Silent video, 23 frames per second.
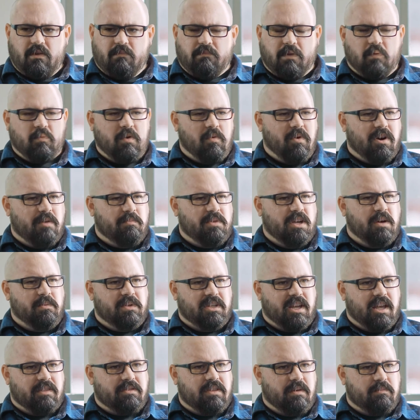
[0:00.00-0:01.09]
But we want to be able to
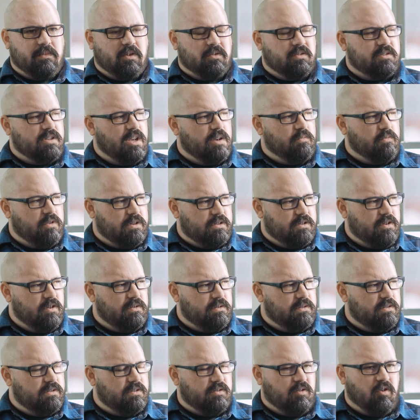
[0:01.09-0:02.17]
get them those same
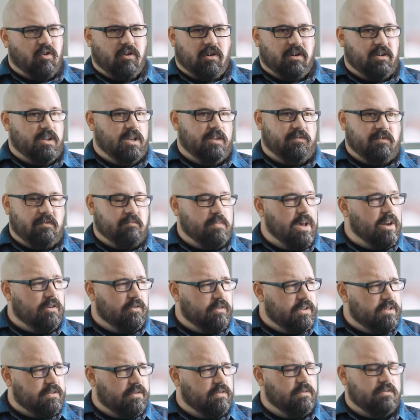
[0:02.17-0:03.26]
results or even better
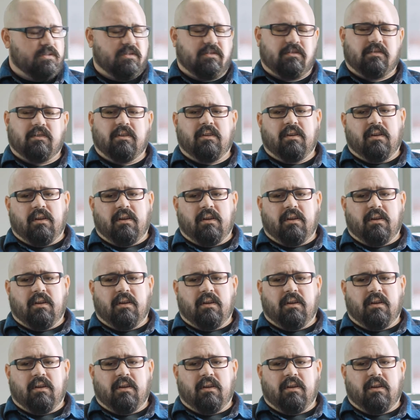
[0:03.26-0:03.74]
results.